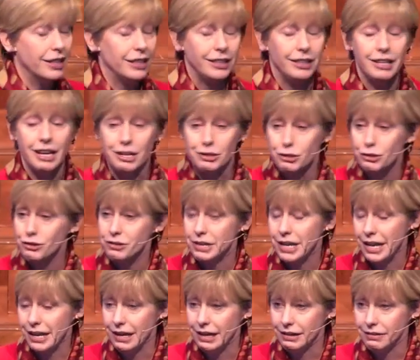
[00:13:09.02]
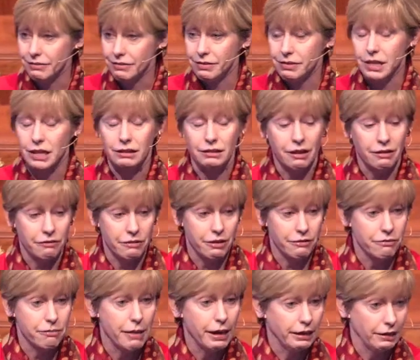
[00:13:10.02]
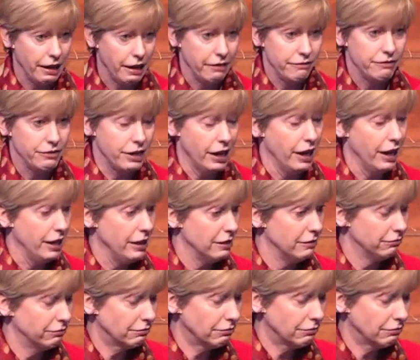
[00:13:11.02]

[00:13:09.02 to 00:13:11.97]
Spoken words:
"Yesterday, the love of my life died.